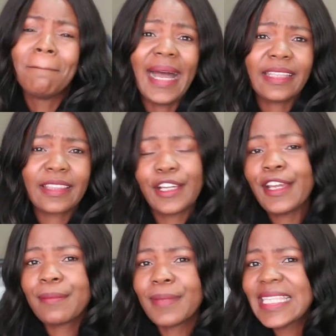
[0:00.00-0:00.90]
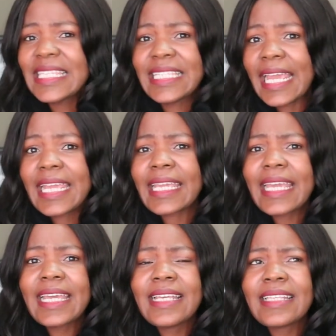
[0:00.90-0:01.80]
My third mistake
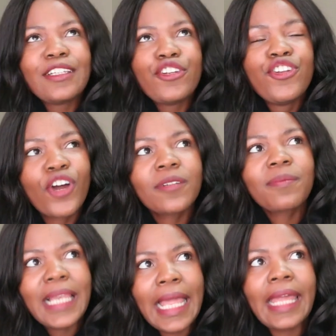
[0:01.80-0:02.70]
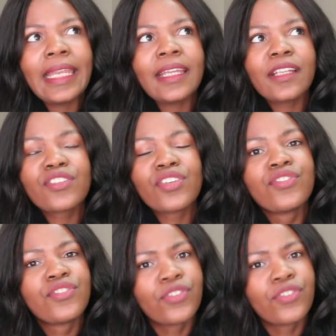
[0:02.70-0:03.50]
is not planning to